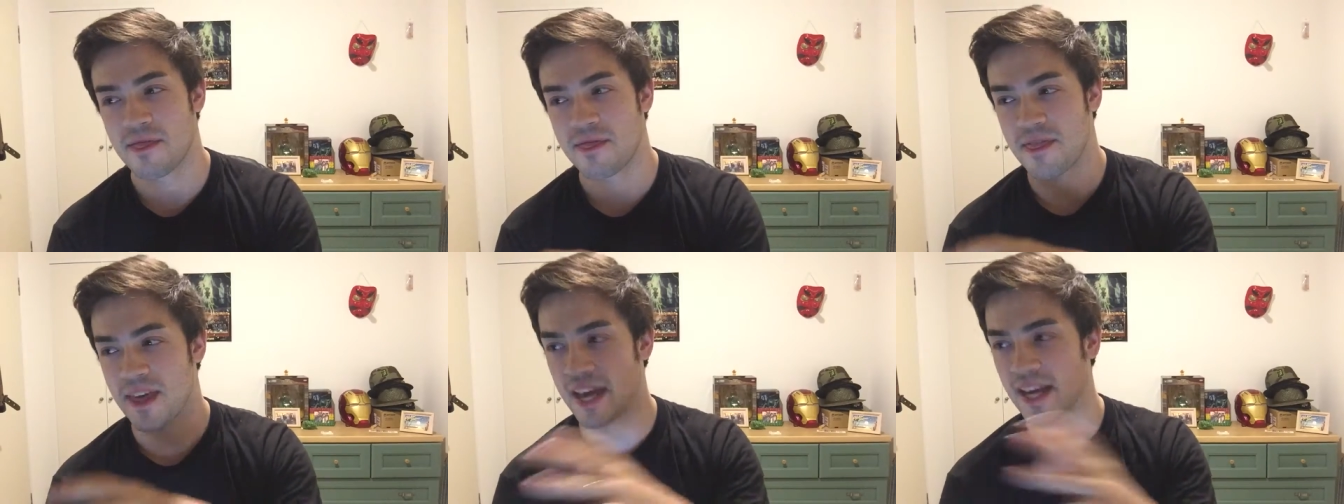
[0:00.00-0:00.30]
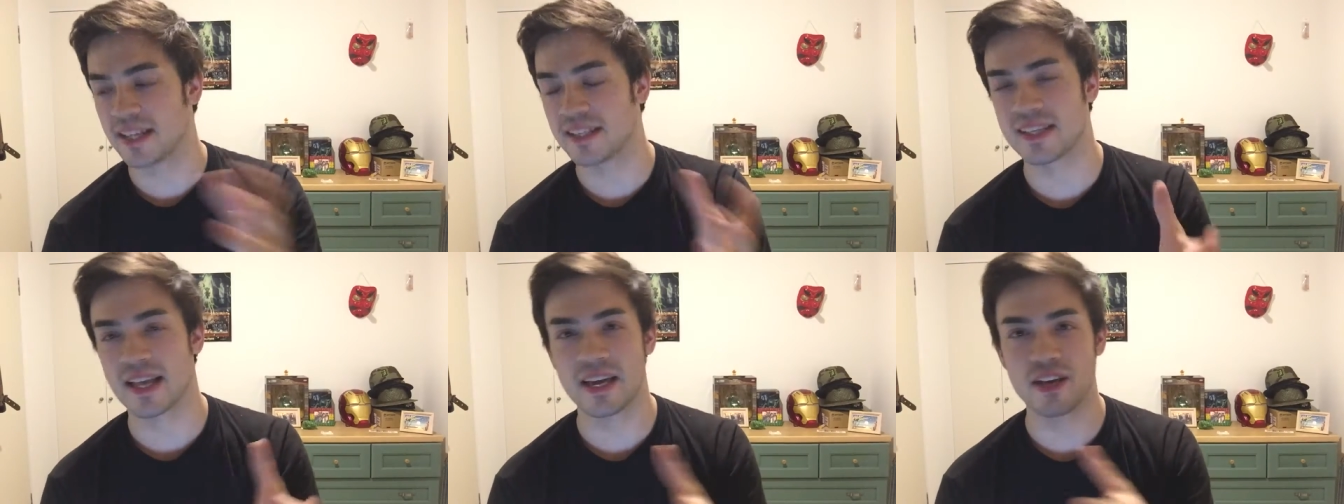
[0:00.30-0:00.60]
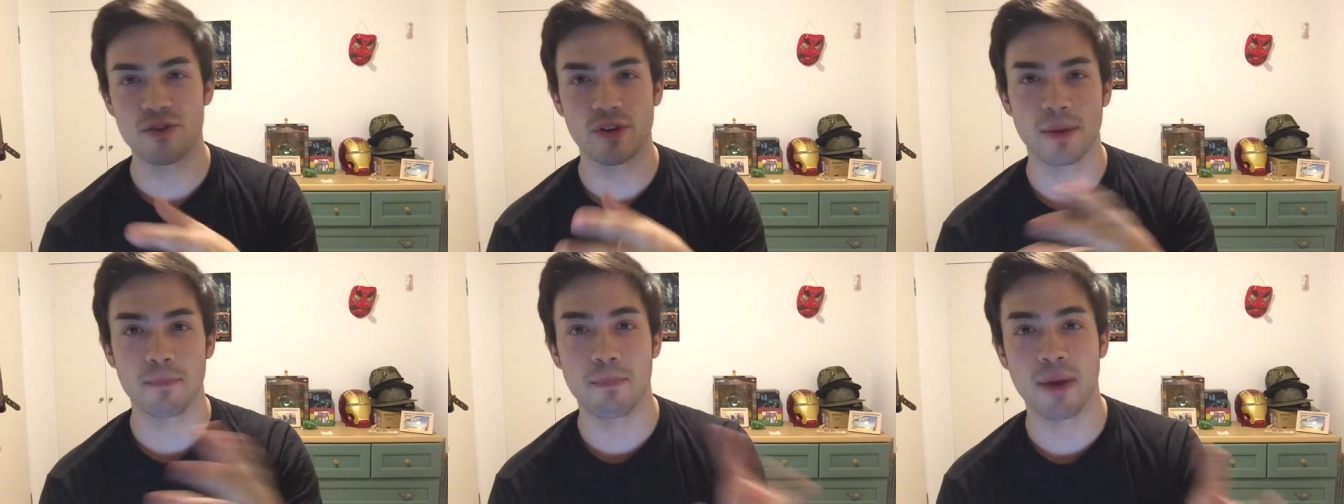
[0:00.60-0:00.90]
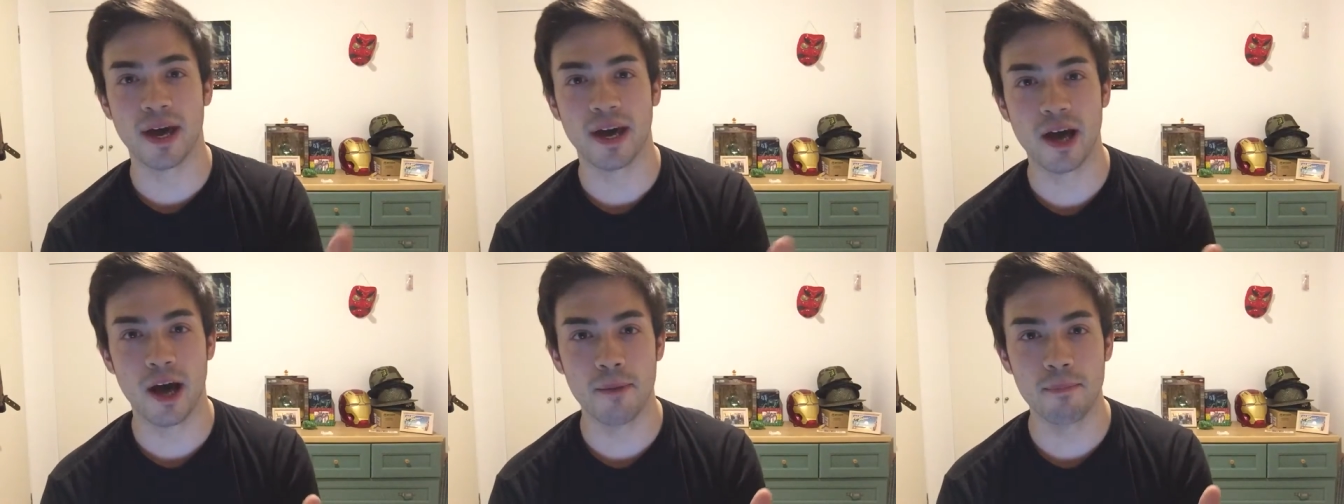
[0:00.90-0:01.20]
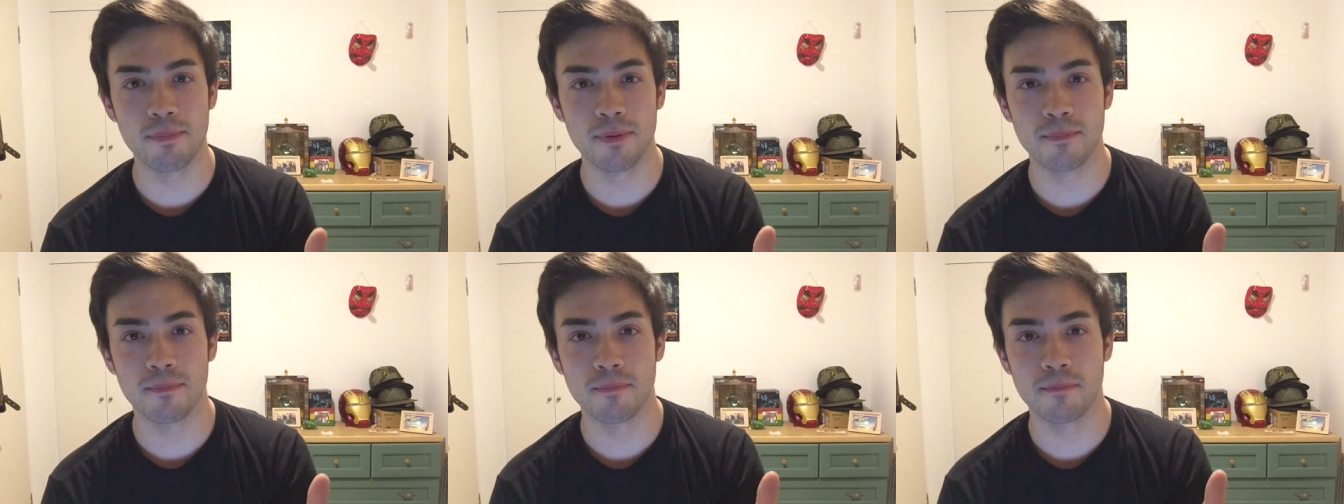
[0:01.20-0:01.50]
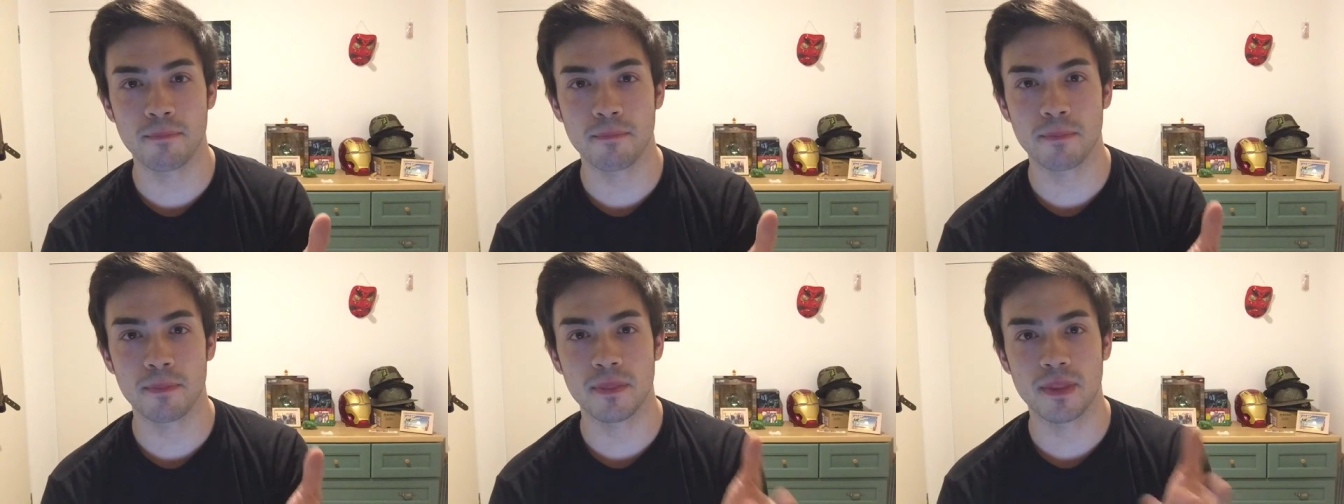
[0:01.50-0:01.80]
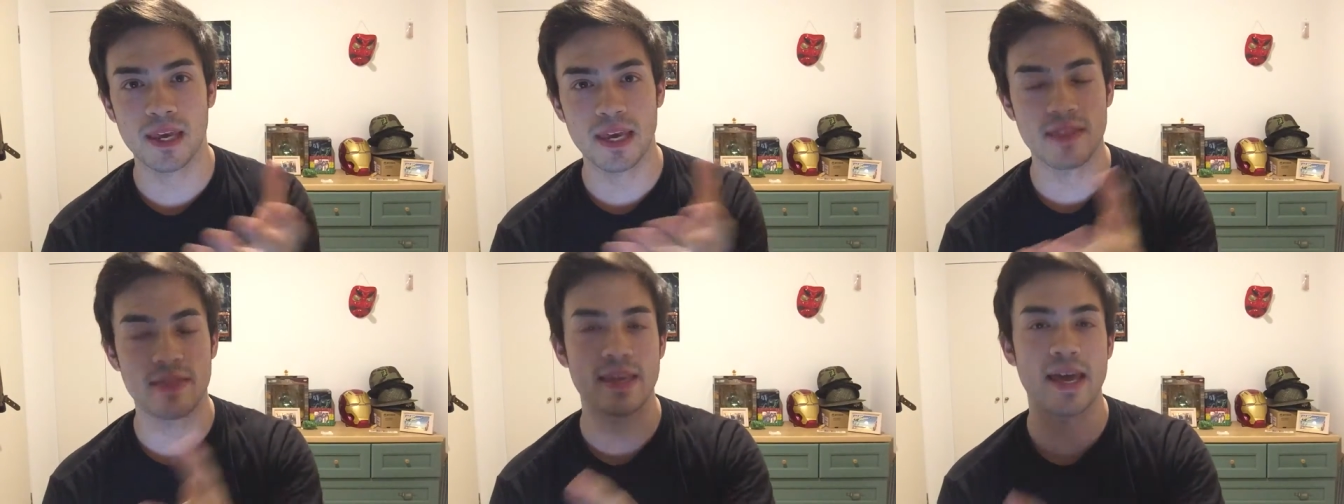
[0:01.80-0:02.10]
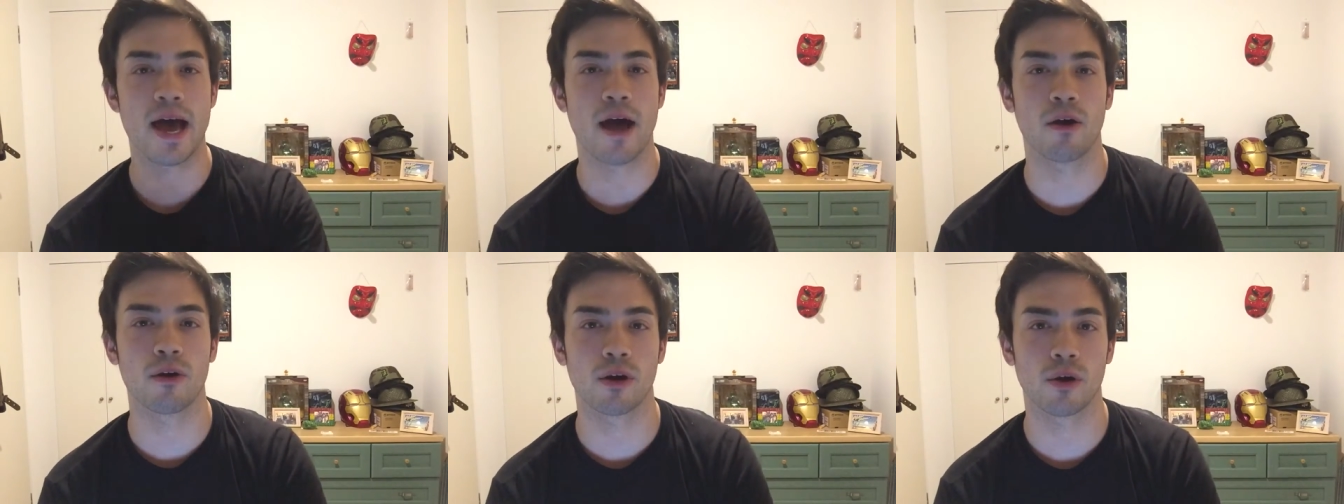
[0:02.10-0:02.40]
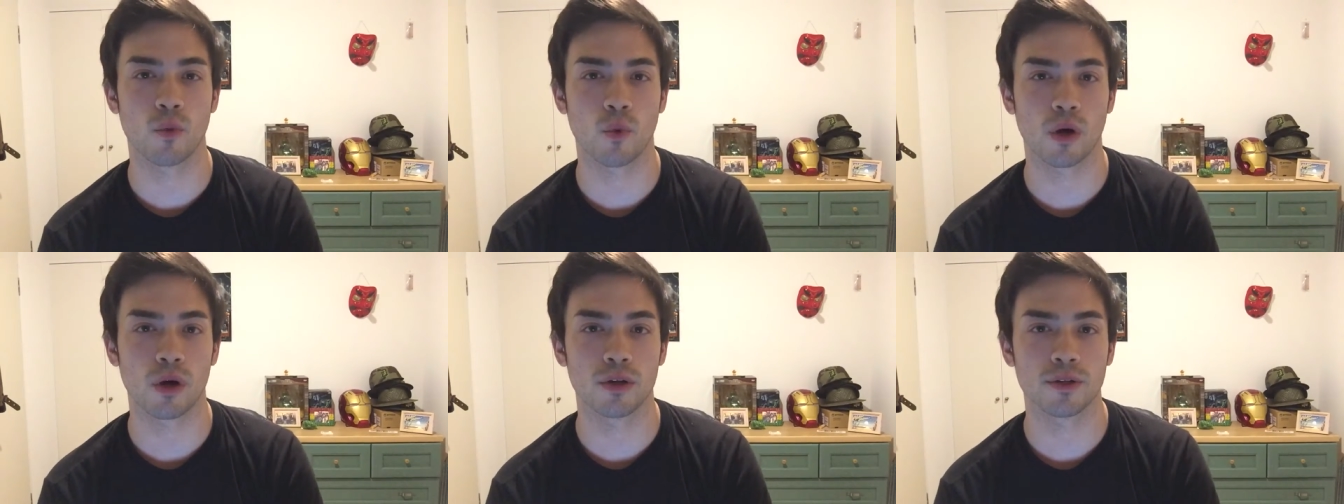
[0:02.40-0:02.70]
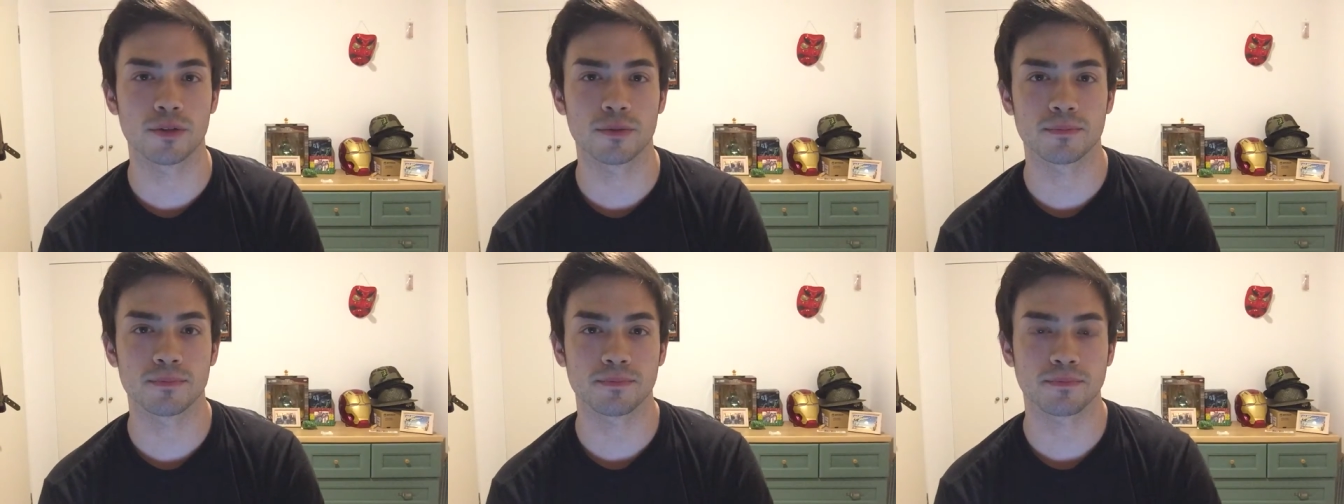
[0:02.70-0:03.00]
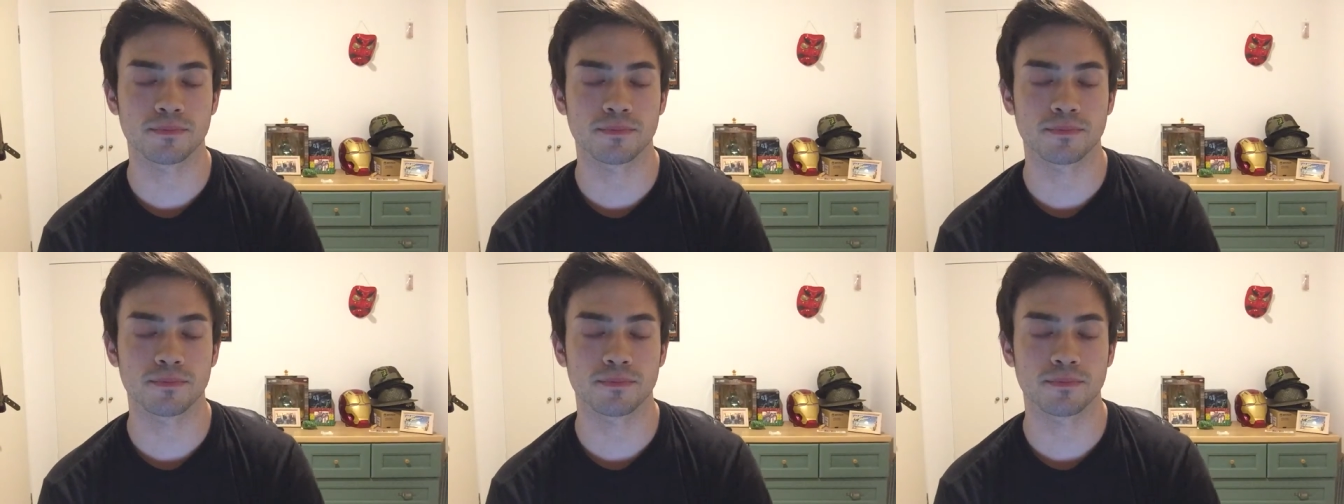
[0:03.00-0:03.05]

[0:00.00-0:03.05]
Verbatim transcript: things that you can pick up in the outer world.